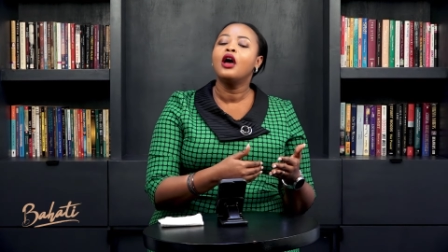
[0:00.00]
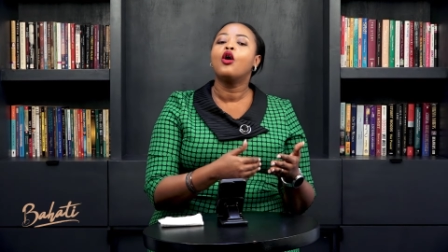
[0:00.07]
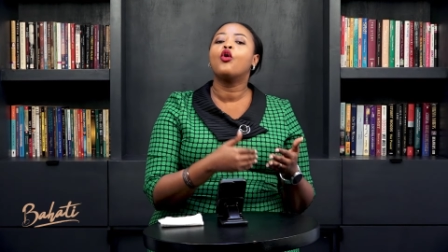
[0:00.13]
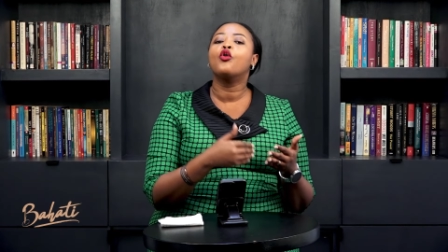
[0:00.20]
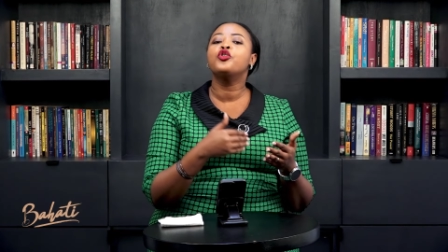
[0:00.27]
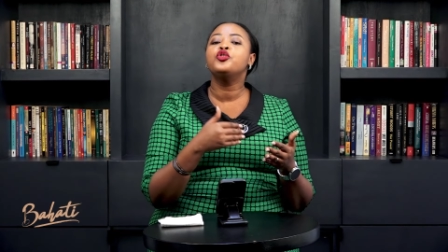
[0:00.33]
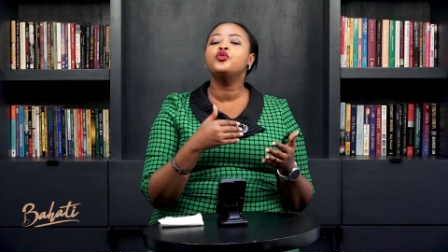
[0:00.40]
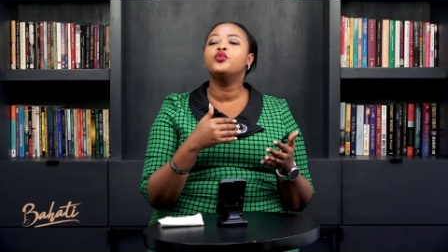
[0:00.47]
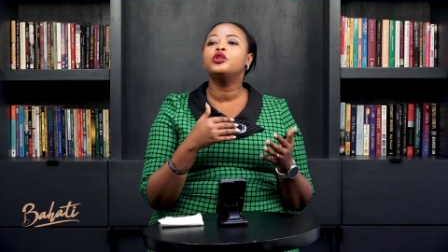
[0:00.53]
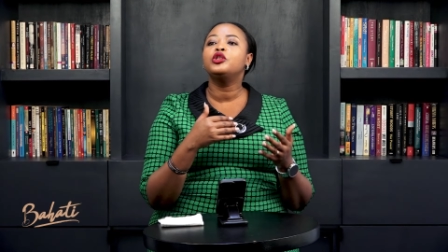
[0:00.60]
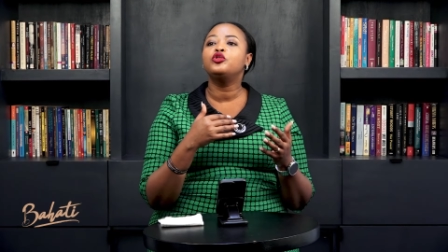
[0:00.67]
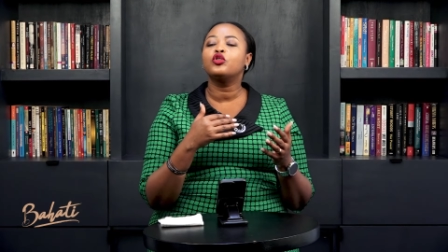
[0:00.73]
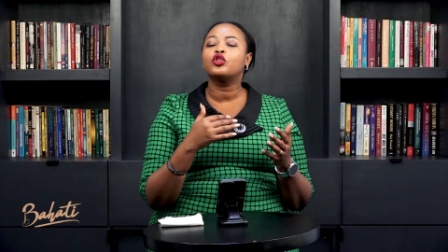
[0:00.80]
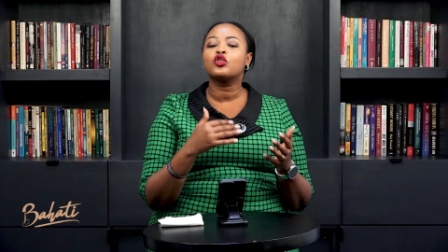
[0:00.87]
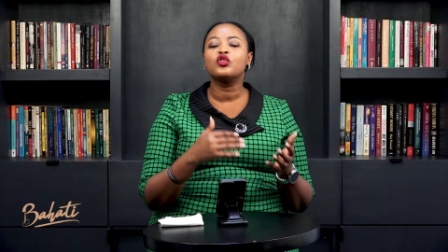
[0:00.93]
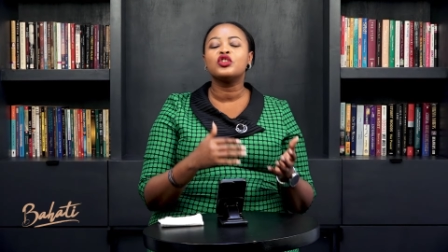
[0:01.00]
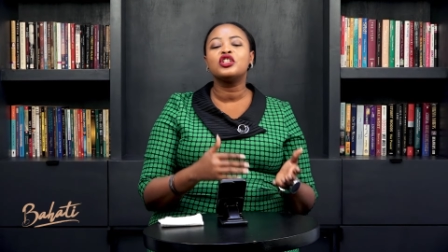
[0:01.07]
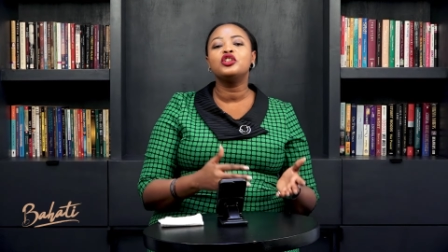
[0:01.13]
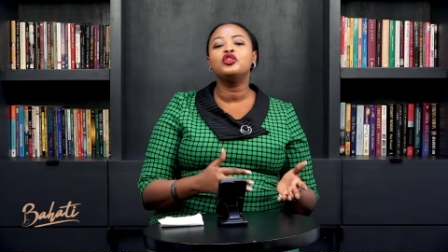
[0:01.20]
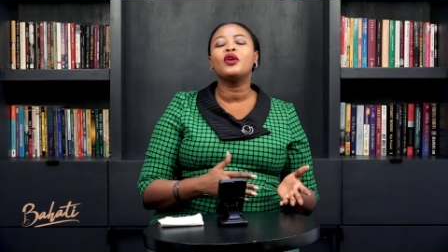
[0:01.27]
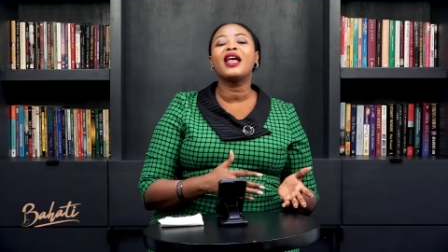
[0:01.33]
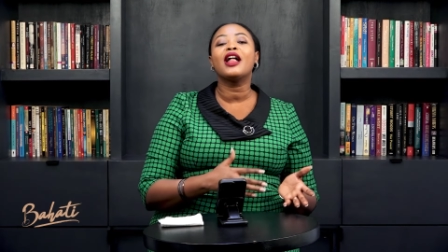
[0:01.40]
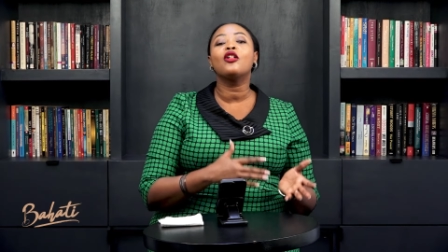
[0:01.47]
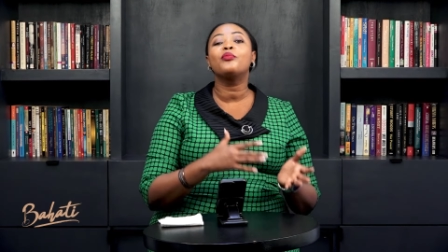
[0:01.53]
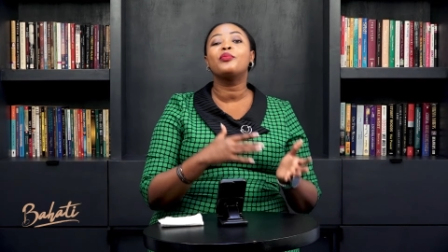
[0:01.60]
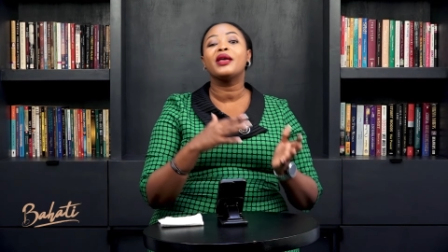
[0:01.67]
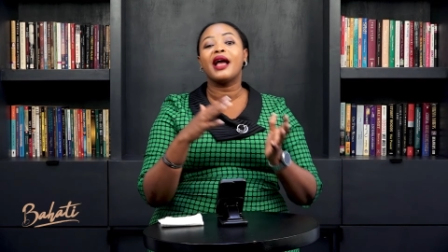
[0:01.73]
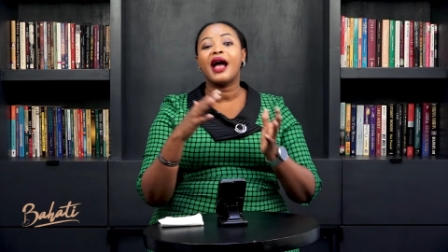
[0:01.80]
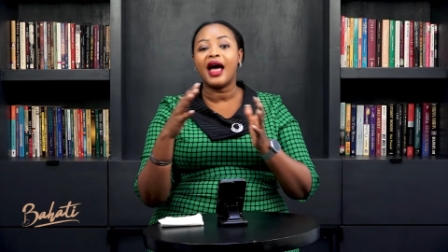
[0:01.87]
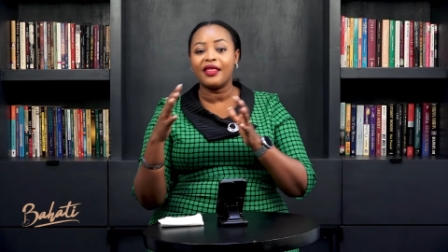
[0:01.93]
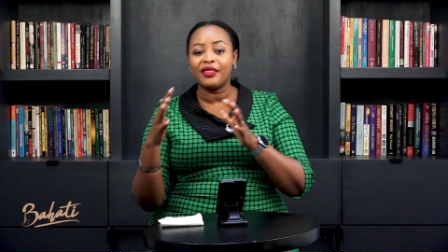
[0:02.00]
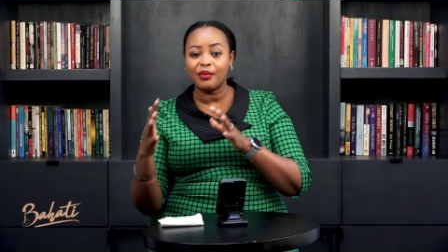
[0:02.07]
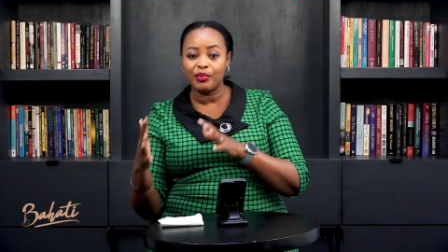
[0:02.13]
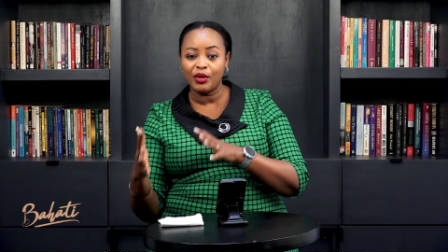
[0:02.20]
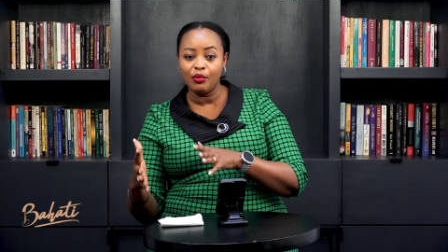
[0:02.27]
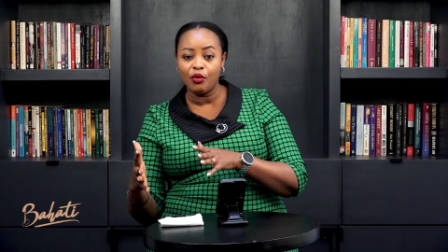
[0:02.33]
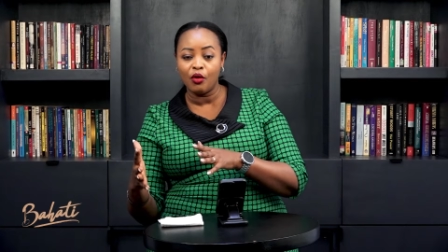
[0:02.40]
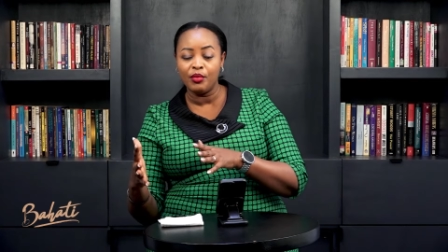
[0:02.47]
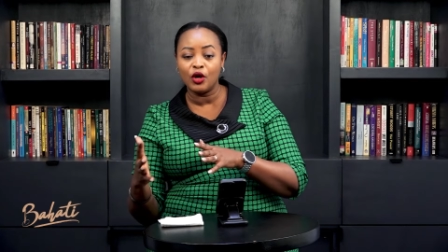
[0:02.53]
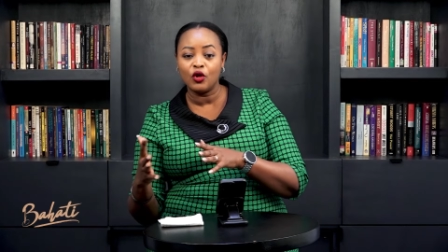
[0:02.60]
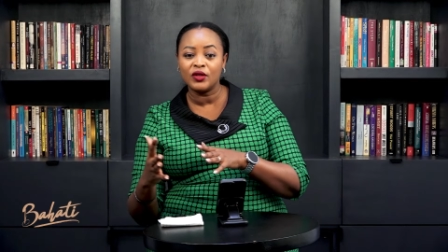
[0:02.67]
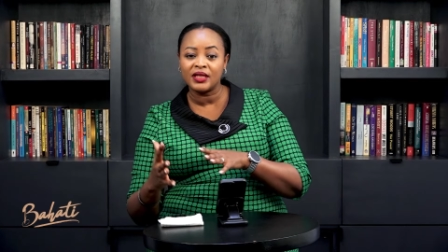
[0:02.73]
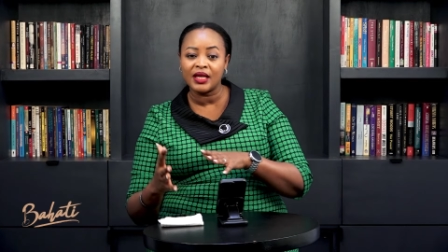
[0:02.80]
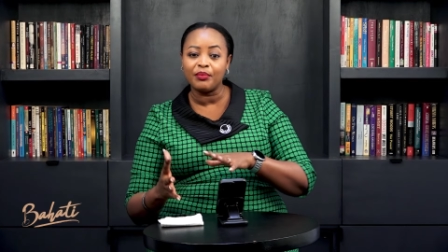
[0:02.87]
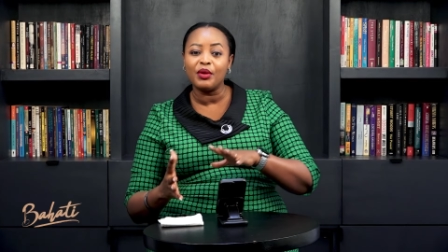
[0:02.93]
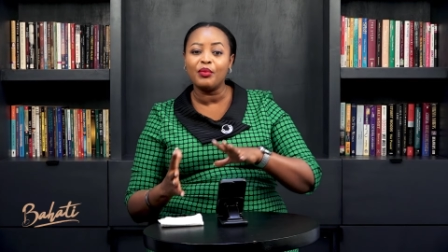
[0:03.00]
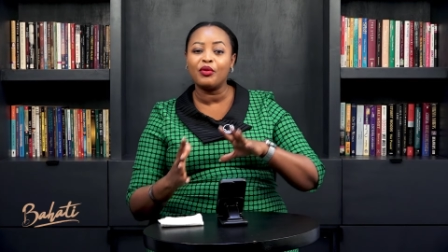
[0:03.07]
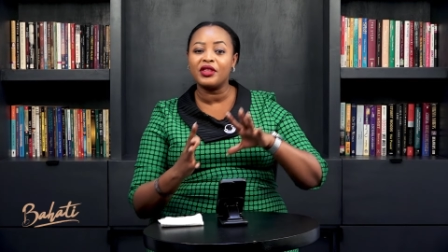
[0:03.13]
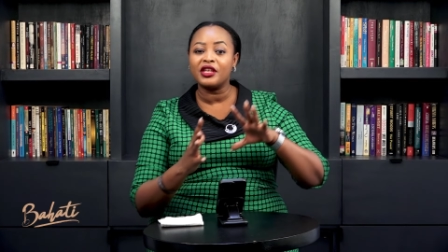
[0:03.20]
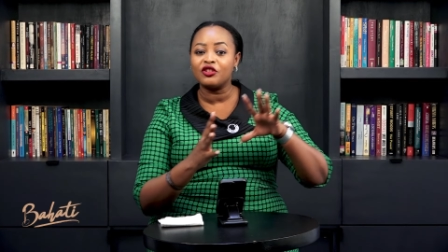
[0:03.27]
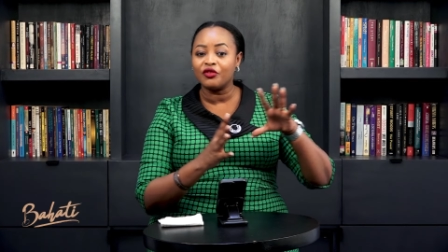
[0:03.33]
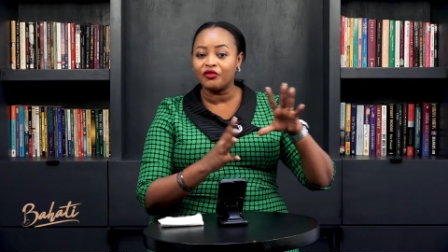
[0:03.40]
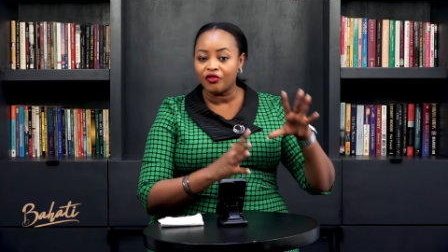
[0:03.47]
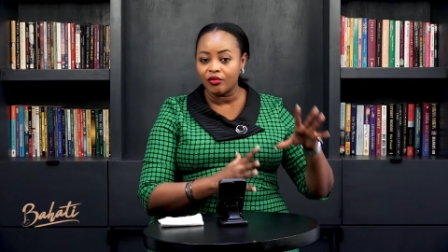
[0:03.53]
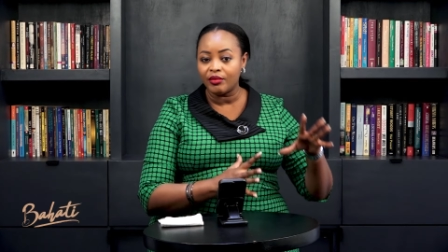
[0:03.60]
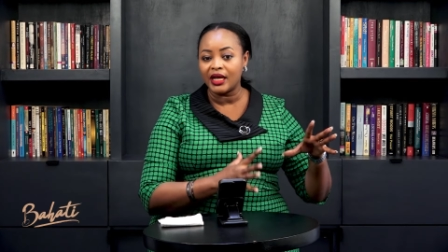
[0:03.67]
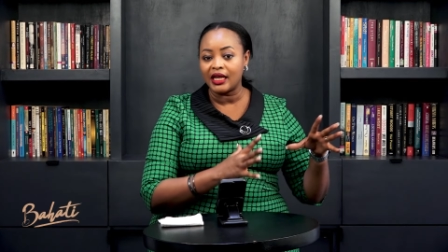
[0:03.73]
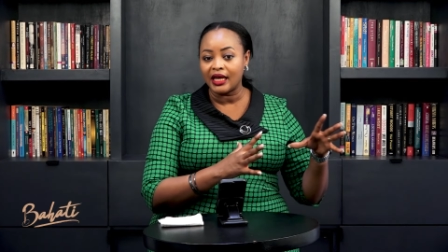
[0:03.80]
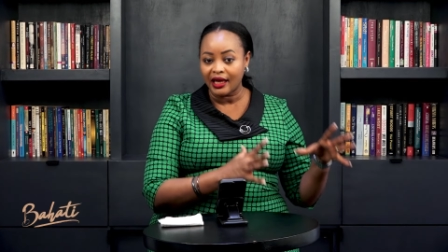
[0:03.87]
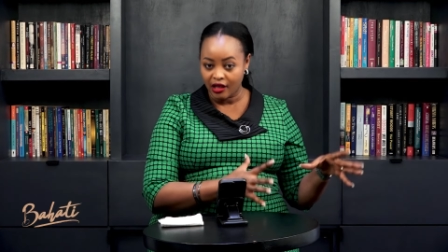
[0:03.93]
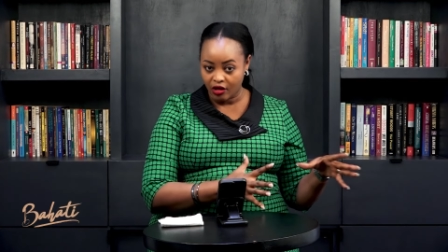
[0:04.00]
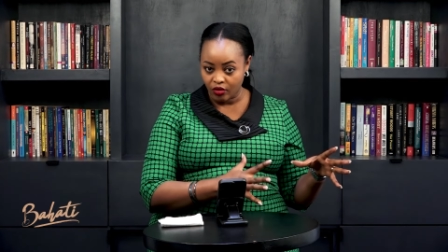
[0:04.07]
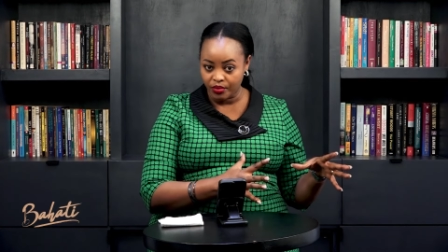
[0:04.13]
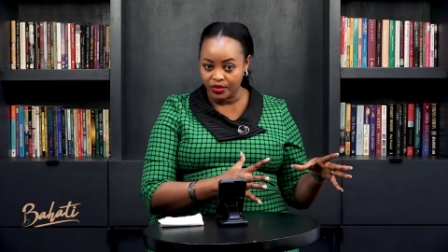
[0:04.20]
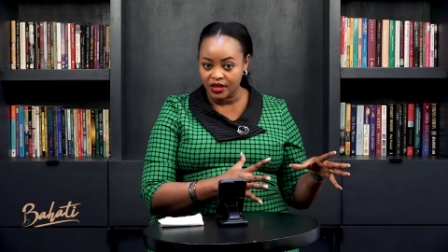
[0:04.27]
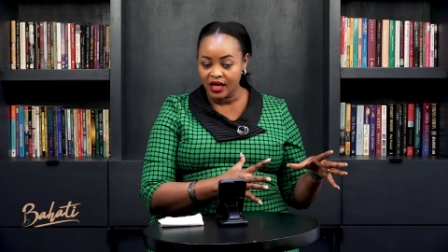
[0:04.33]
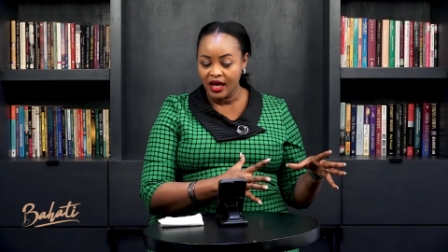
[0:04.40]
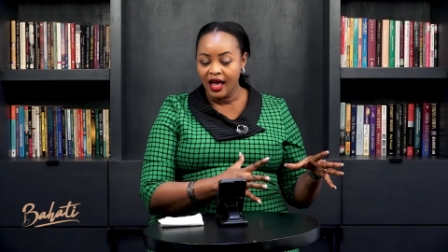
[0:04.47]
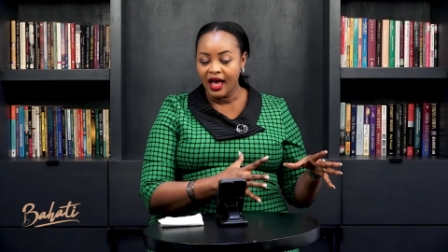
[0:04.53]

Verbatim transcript: or you will not continue helping other people because the people that you formerly helped